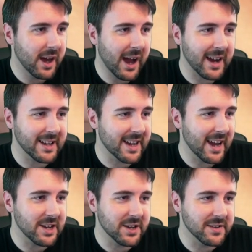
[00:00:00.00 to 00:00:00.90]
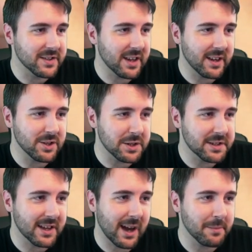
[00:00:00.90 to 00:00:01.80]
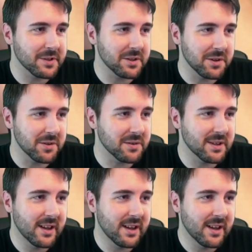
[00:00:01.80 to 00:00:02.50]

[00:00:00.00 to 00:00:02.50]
And again, you can see just absolute